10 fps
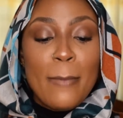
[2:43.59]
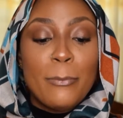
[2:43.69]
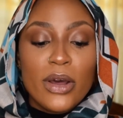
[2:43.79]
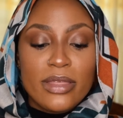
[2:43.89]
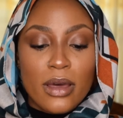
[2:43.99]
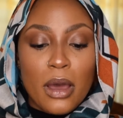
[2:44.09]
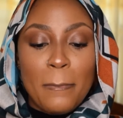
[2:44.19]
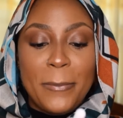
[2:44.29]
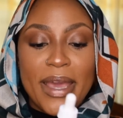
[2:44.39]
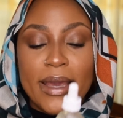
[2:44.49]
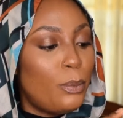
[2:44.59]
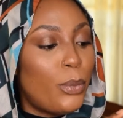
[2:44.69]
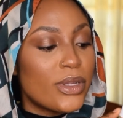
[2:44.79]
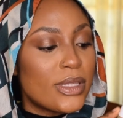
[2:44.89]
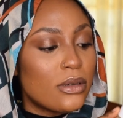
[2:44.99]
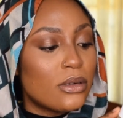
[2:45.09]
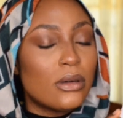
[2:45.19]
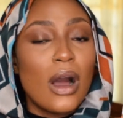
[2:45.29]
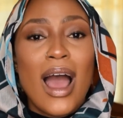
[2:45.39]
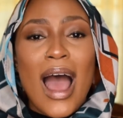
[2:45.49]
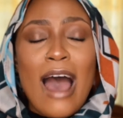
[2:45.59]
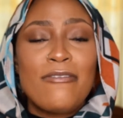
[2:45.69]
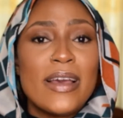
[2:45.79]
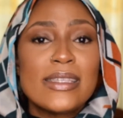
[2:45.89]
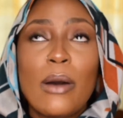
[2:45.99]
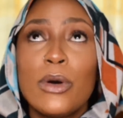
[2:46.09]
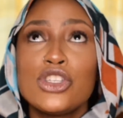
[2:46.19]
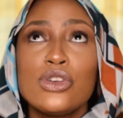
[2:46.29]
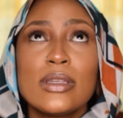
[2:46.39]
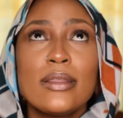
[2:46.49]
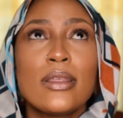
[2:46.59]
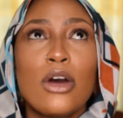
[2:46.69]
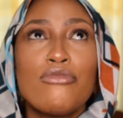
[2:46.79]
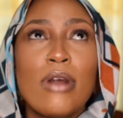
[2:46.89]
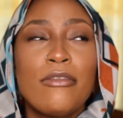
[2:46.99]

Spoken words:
I bought the big bottle. At first, I was using the